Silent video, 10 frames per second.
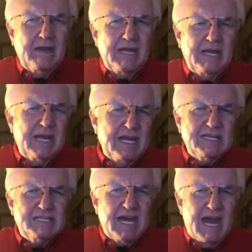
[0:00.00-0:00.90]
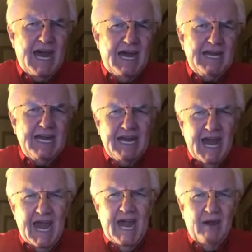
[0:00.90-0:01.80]
the inside and
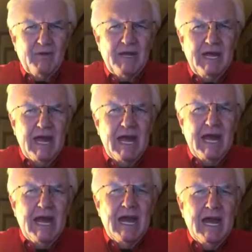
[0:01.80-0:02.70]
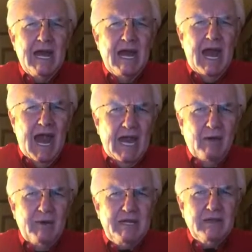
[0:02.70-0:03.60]
out,
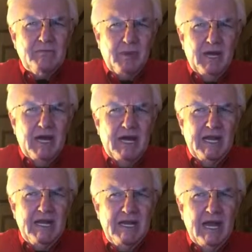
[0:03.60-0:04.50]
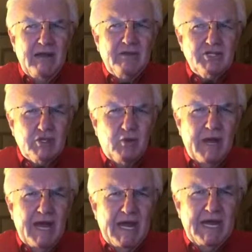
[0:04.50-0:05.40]
hallowing the blood and the
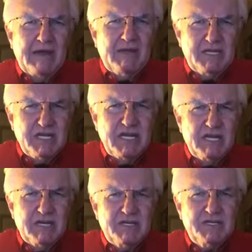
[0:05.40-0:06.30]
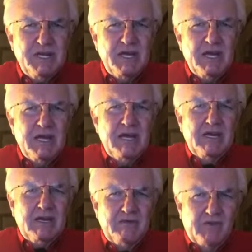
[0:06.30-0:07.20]
sweat and the tears,
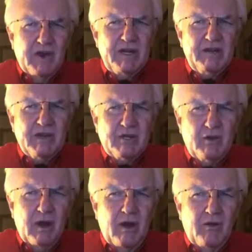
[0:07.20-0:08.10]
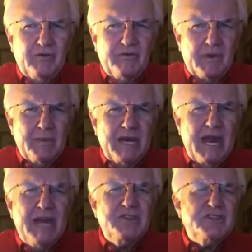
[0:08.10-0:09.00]
converting the cross from an
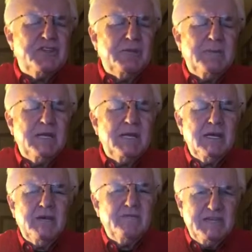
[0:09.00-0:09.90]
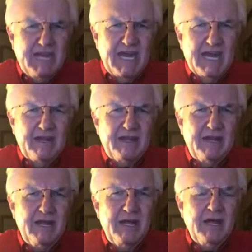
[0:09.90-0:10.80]
instrument of death
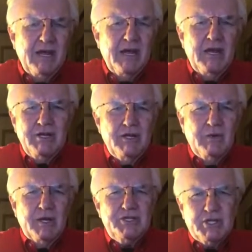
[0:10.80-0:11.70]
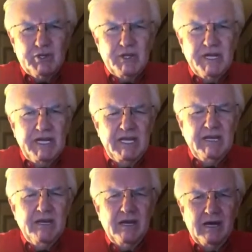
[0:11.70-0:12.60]
to a tree
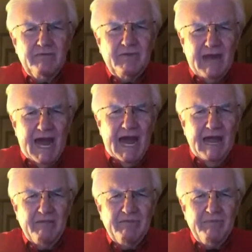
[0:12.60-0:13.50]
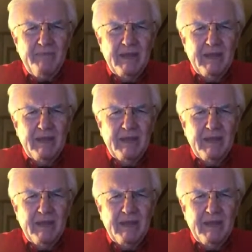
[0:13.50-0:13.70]
of life.